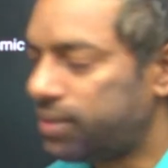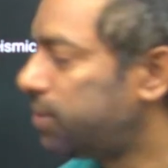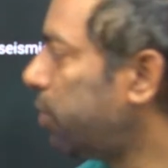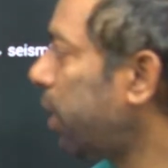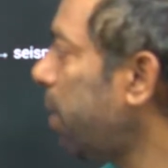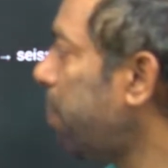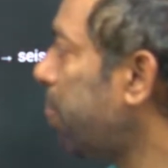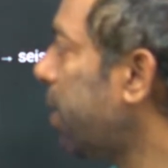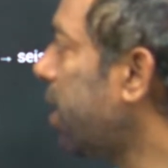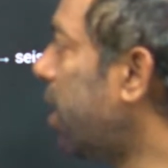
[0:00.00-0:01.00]
okay,
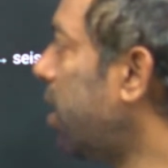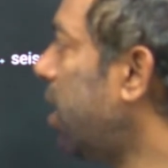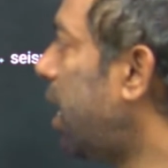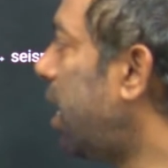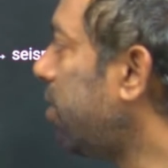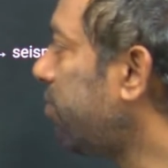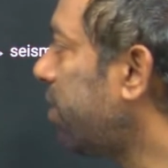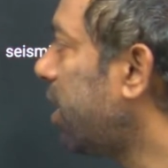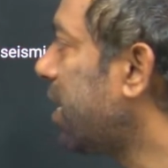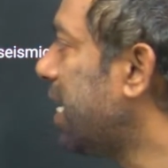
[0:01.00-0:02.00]
yeah,
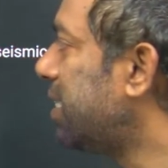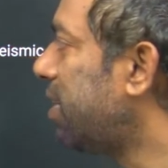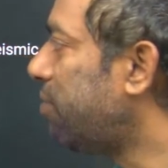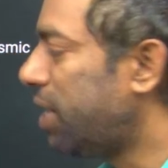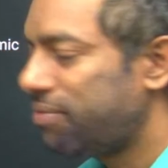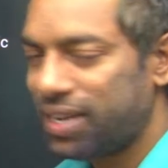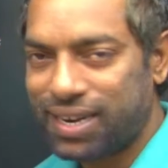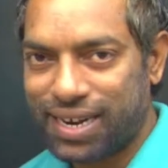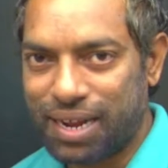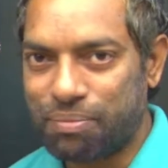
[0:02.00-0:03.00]
earthquake is the one of the
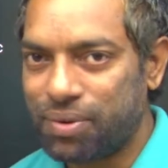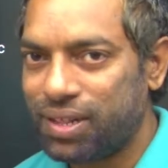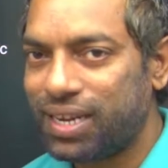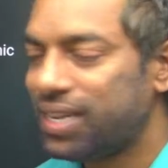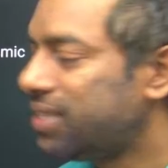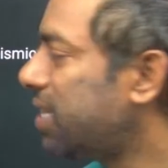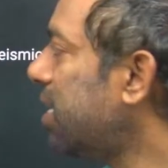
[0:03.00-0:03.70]
type, that is the